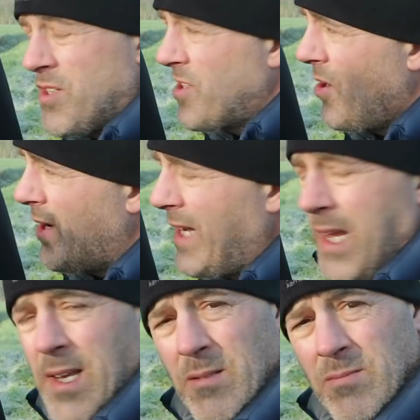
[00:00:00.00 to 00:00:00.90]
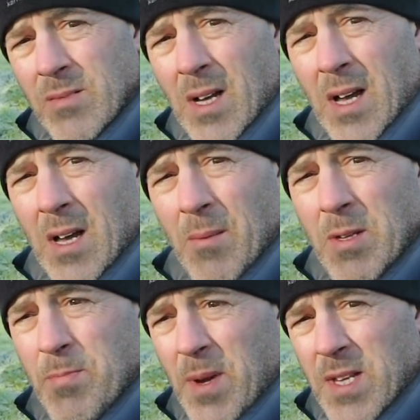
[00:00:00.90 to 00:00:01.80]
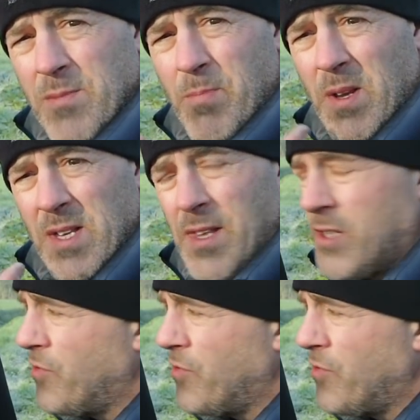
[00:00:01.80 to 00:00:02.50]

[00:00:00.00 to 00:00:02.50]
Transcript: and side lit. It brings out the